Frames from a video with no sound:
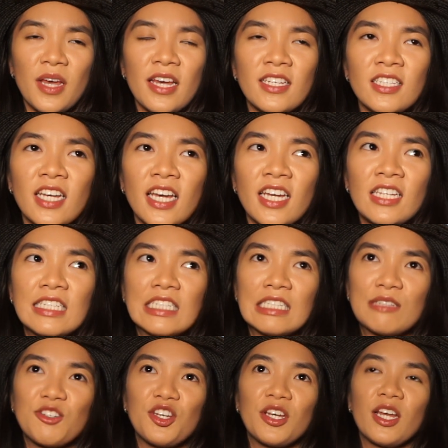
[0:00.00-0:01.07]
essays,
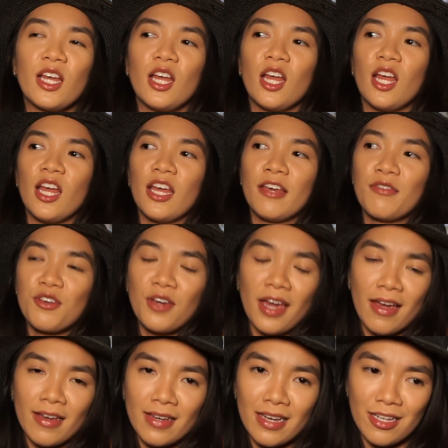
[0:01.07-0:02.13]
if you
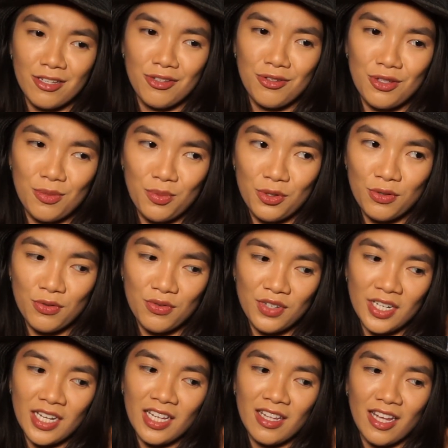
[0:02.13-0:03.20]
can't get to the
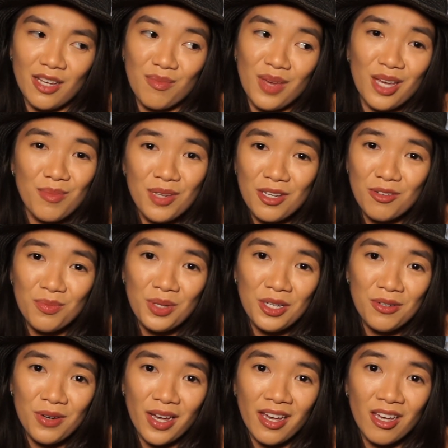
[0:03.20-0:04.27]
proofreading, like maybe you'll be
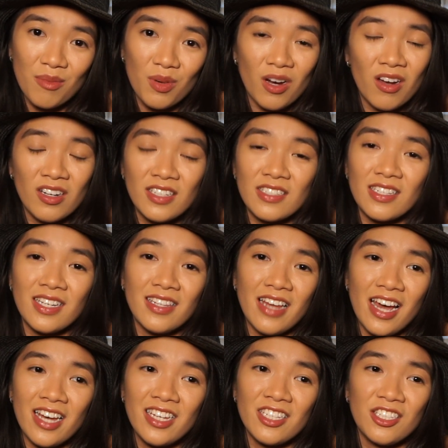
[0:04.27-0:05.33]
okay, but honestly,
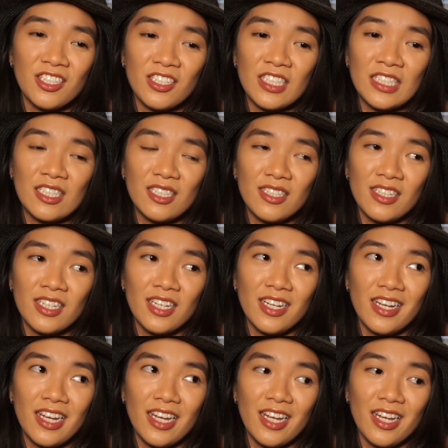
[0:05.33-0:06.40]
that is just
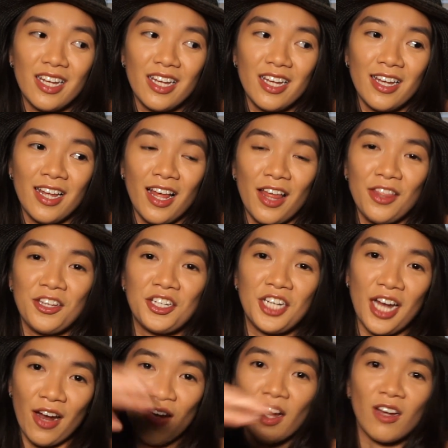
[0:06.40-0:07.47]
the
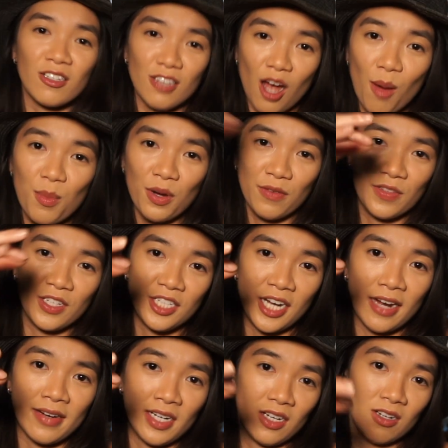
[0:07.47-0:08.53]
cherry on top of the
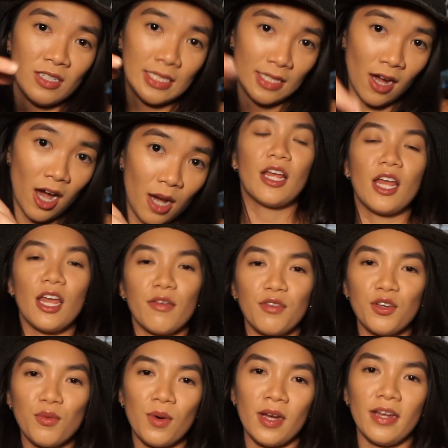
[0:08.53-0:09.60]
cherry on top. If
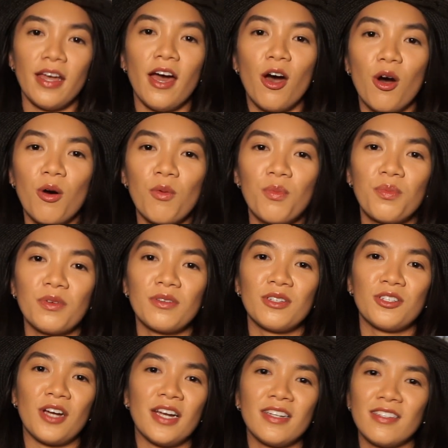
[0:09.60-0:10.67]
you want help
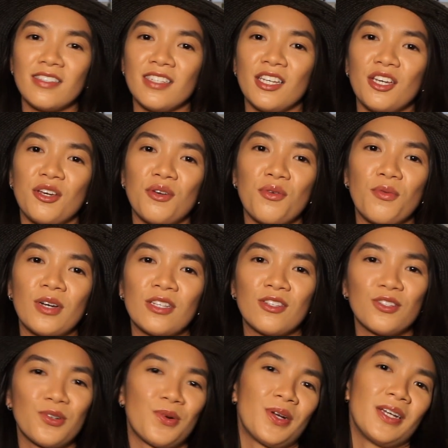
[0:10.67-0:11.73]
trying to see what
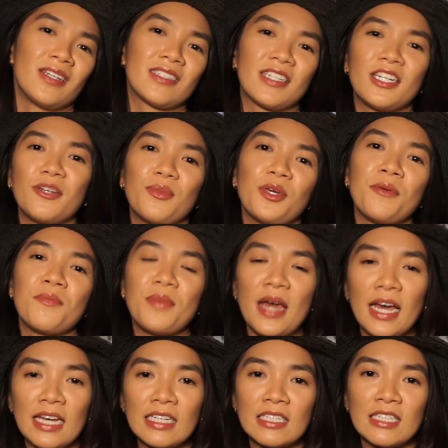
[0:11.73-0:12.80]
story is gonna be
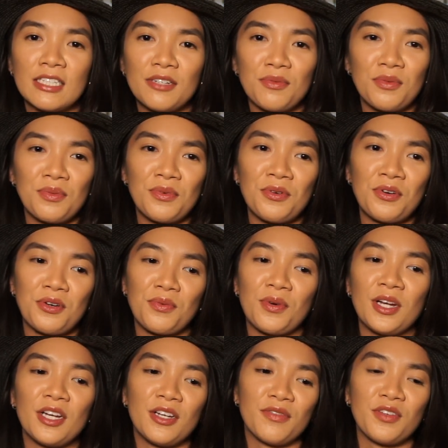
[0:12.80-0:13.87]
best or
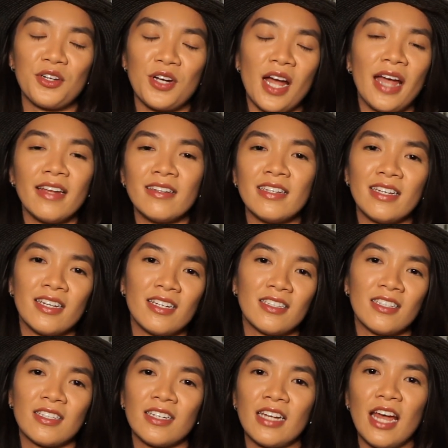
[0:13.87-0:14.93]
what of your ideas
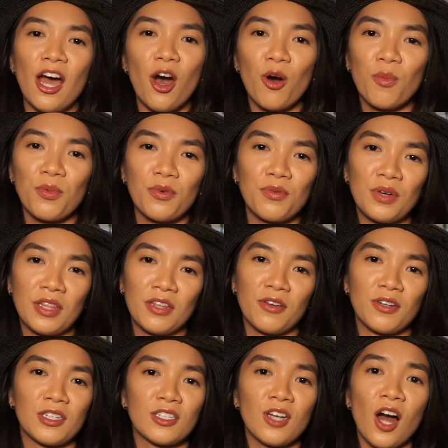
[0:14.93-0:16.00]
is gonna help with
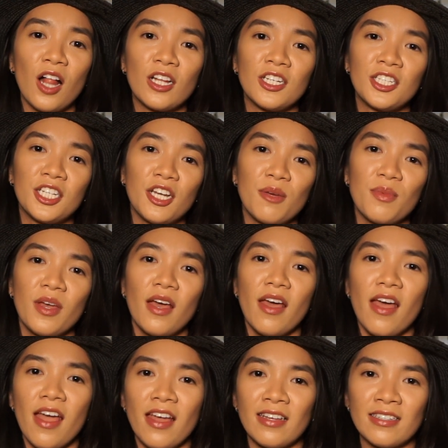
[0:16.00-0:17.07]
your scholarship,
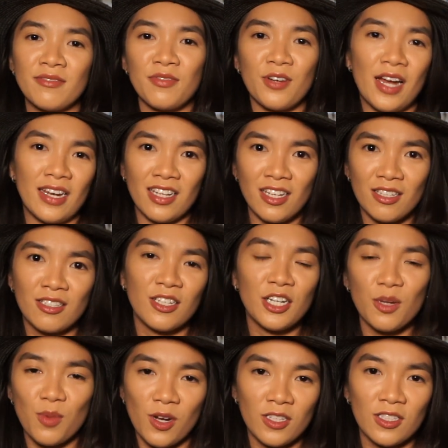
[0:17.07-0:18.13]
for any study
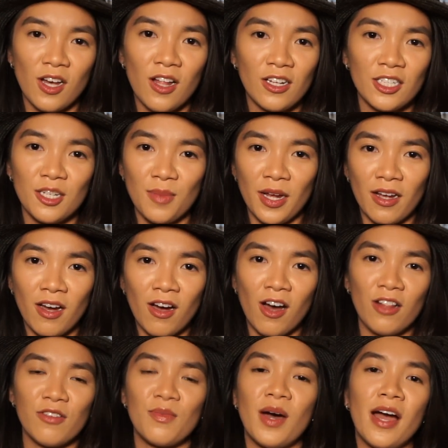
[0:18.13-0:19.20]
abroad scholarship, I got
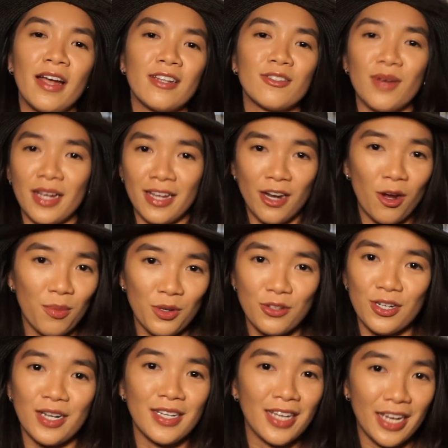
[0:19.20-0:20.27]
all of mine, so I can help you
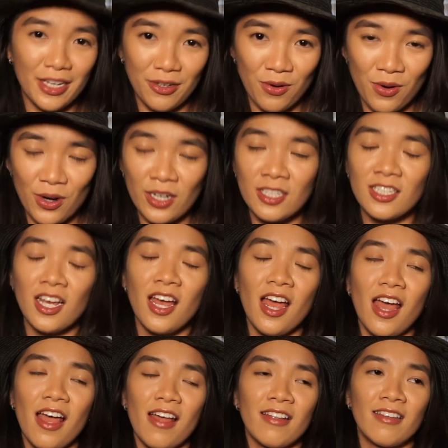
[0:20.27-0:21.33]
try to get yours.
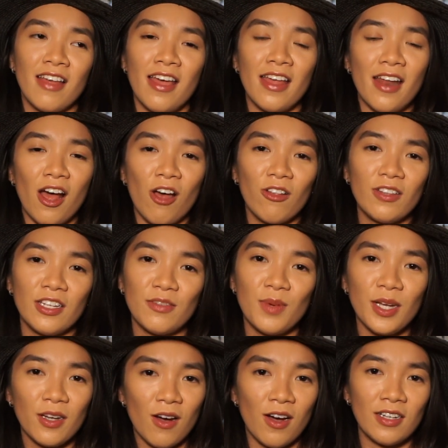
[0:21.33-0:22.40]
Then I'll leave my
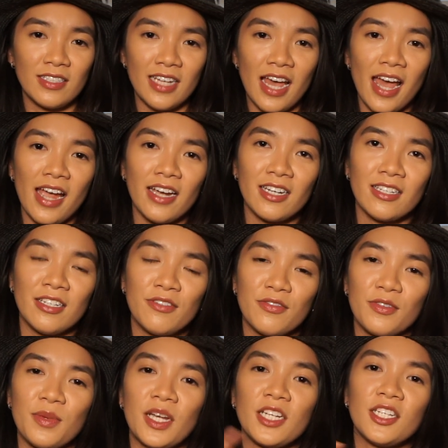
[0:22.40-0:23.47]
contact
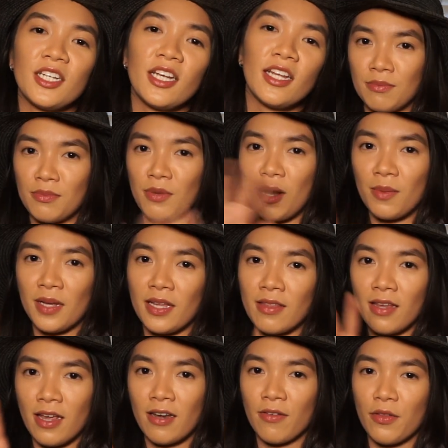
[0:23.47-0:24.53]
information probably at
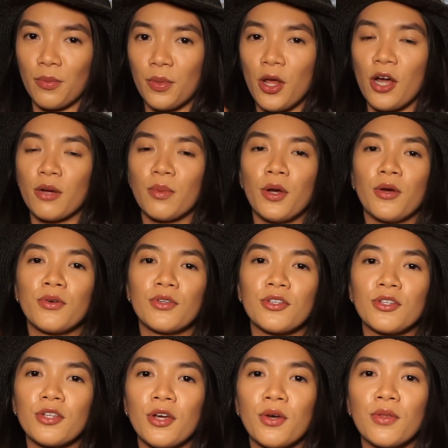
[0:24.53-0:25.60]
the end of the blog
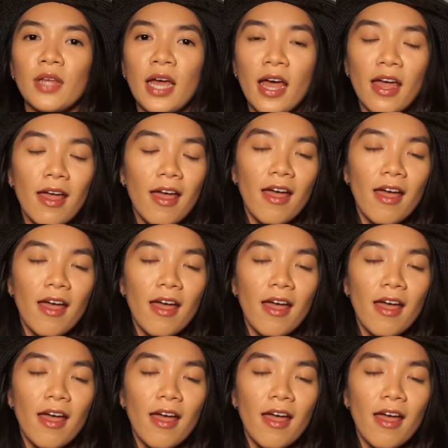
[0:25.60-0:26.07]
post so that